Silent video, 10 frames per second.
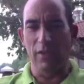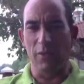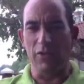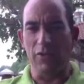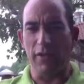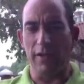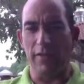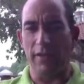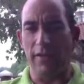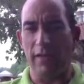once you hit
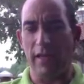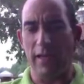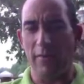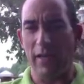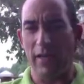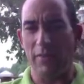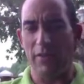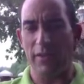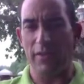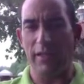the come back up
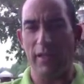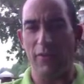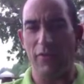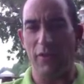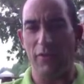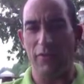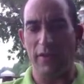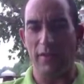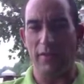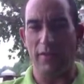to the hotel, it follows
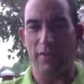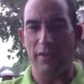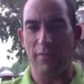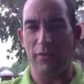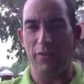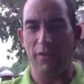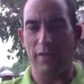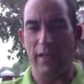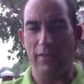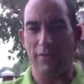the same route
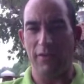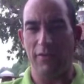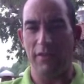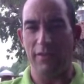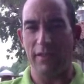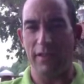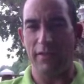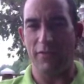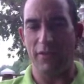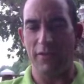that Category 3 is taking
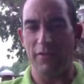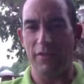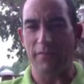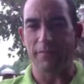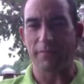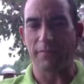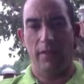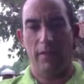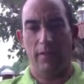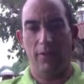in front of you.
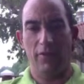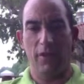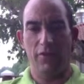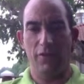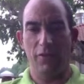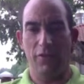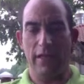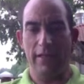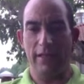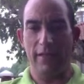With regards to road
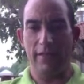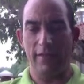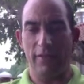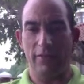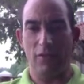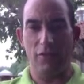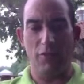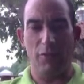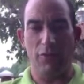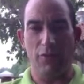etiquette, our
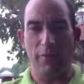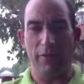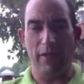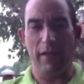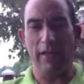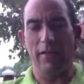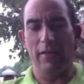normal rules apply.